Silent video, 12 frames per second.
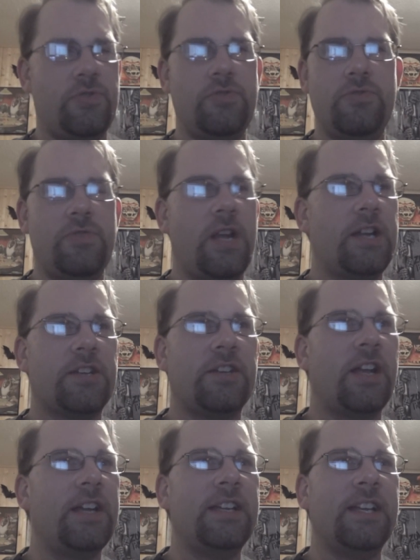Ooh, not a
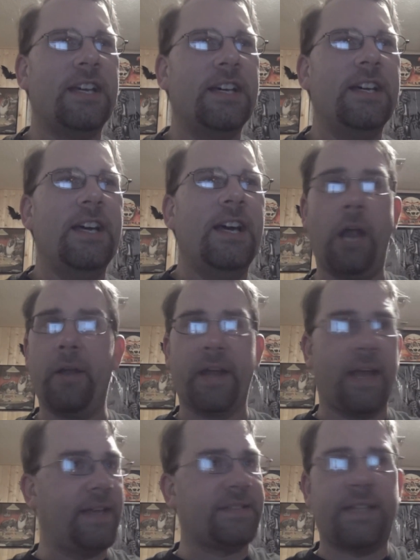good idea.
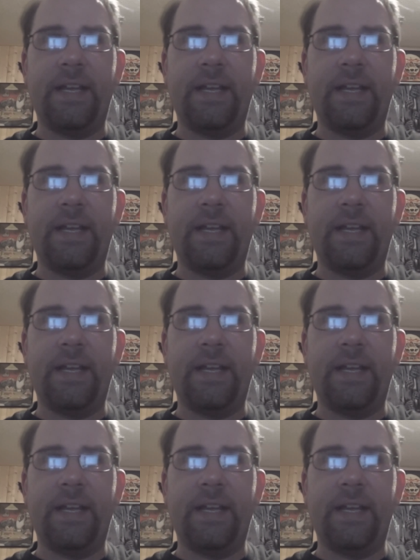Alright guys,